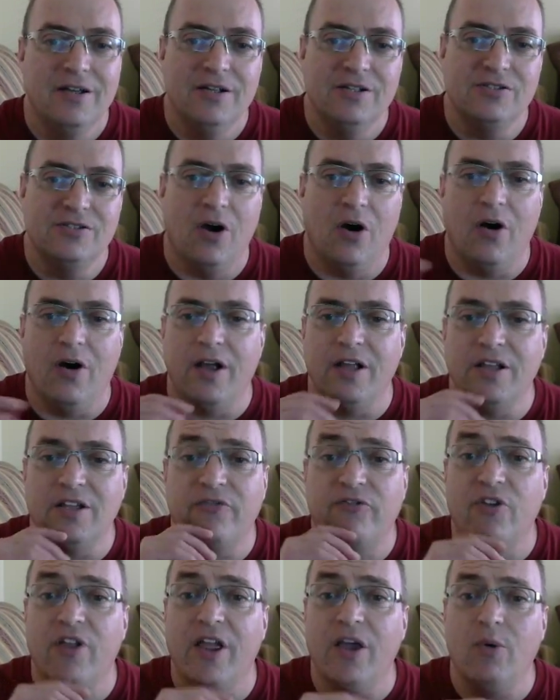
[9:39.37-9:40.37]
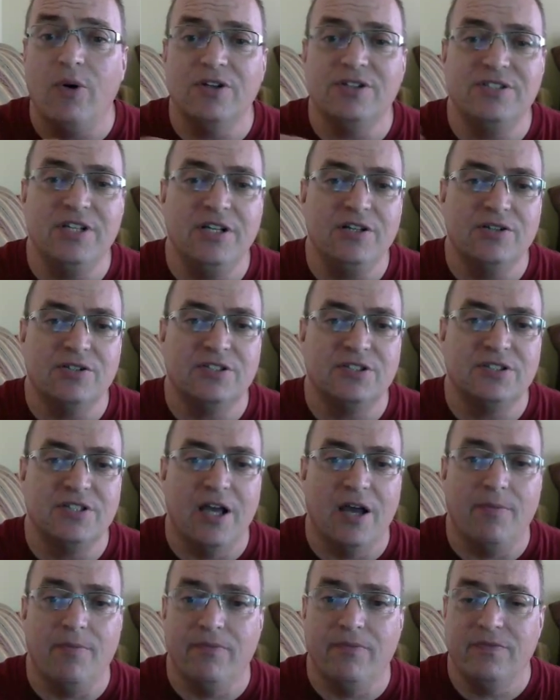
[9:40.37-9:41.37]
So if you like what you see, just
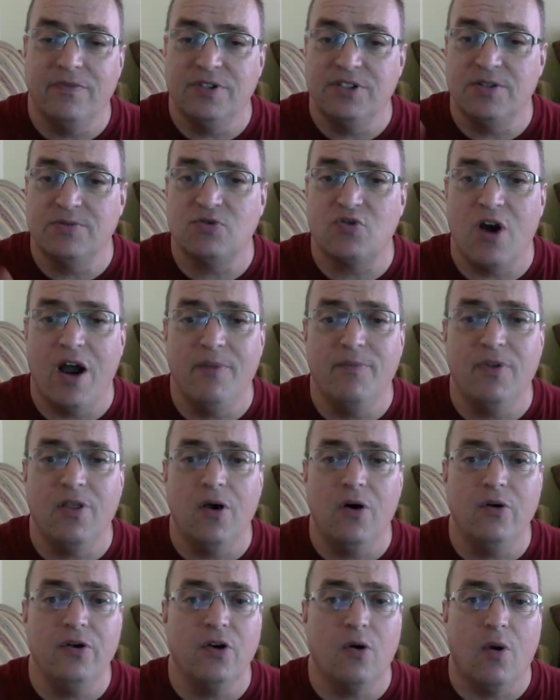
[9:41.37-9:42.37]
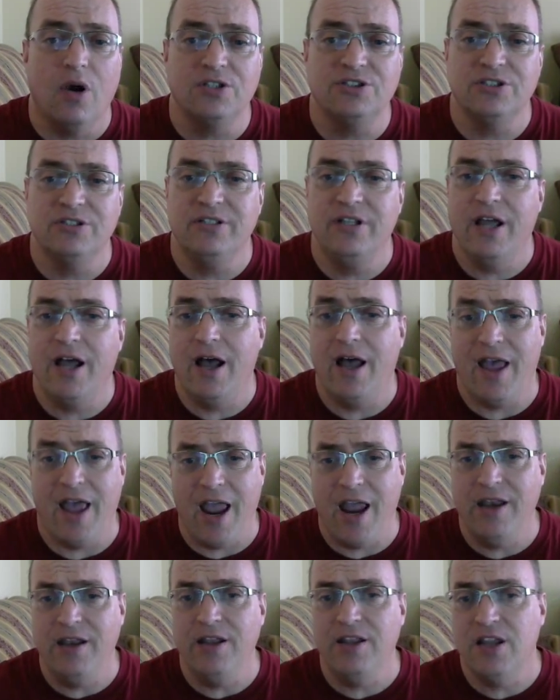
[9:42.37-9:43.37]
um, subscribe below. You're watching uh,
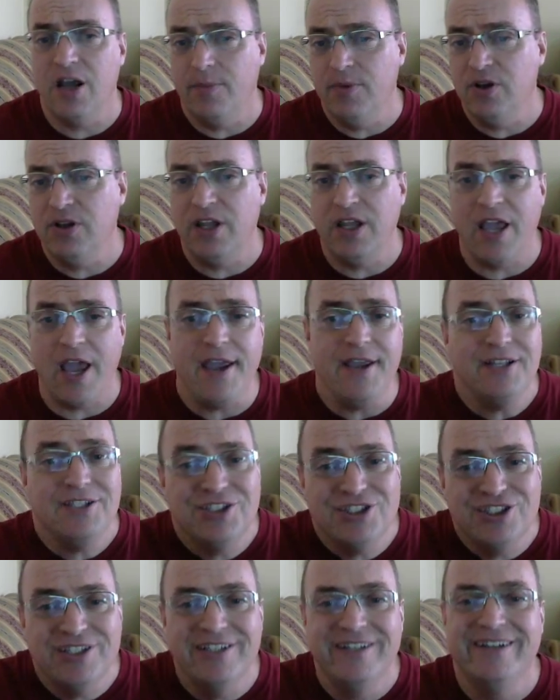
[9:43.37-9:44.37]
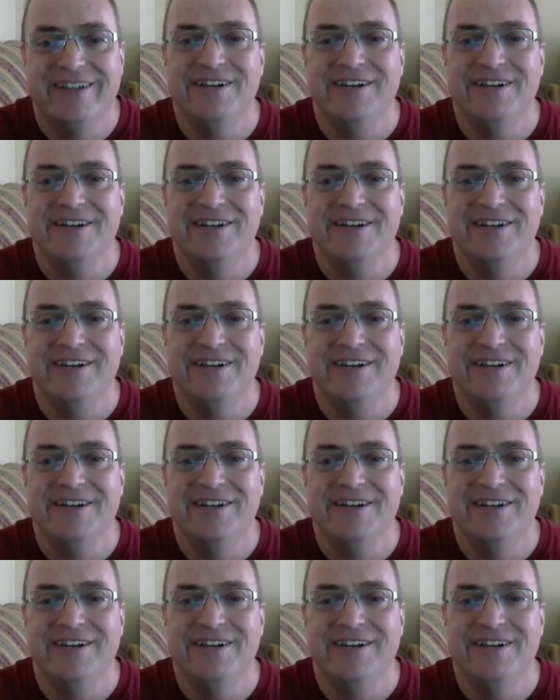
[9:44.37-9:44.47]
Andy WTH.